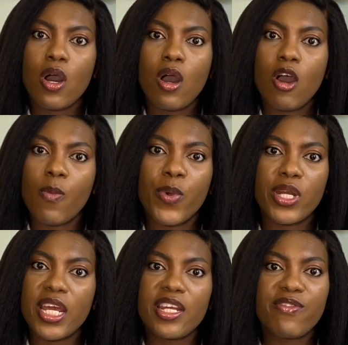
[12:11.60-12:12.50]
hop on
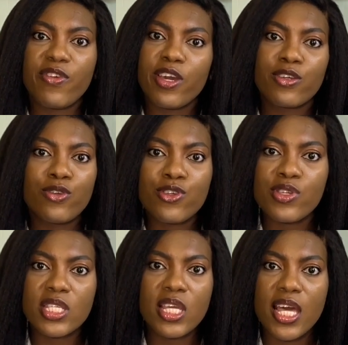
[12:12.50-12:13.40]
any vehicle you
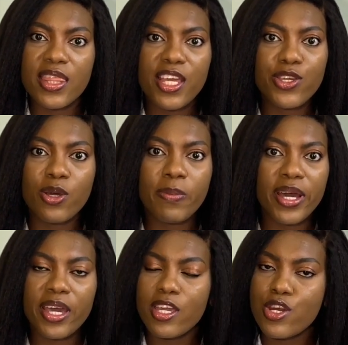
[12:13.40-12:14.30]
see and then you're
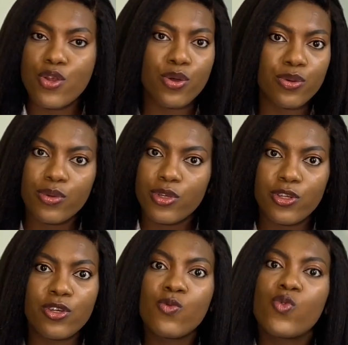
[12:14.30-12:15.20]
buying. No, you
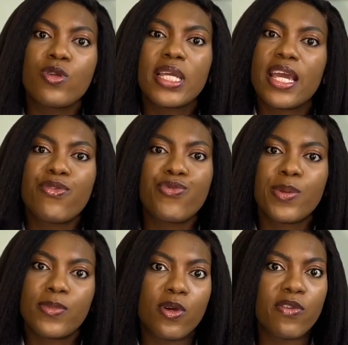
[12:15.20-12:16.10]
don't want to get
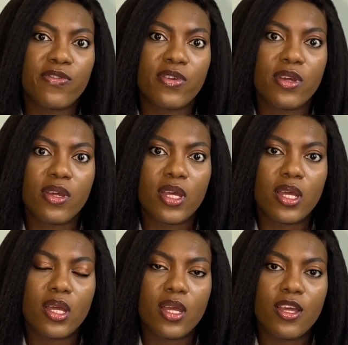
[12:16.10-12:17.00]
ripped off.
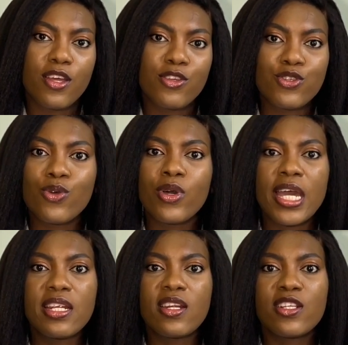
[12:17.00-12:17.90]
So I
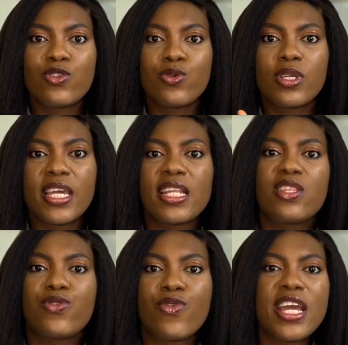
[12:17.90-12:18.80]
needed to get
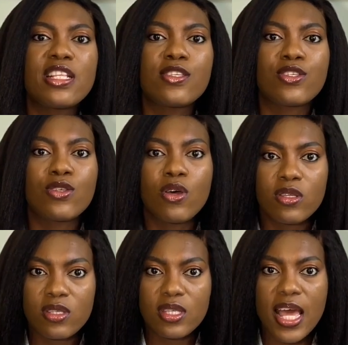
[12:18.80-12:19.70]
the right
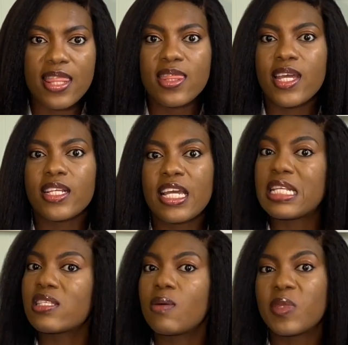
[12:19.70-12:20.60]
source and then get
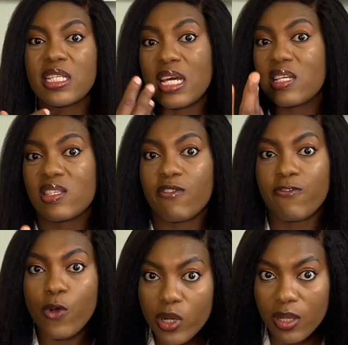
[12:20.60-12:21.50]
something that is
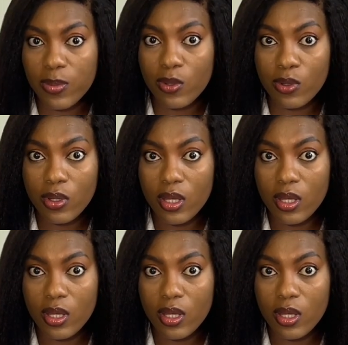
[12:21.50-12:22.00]
affordable.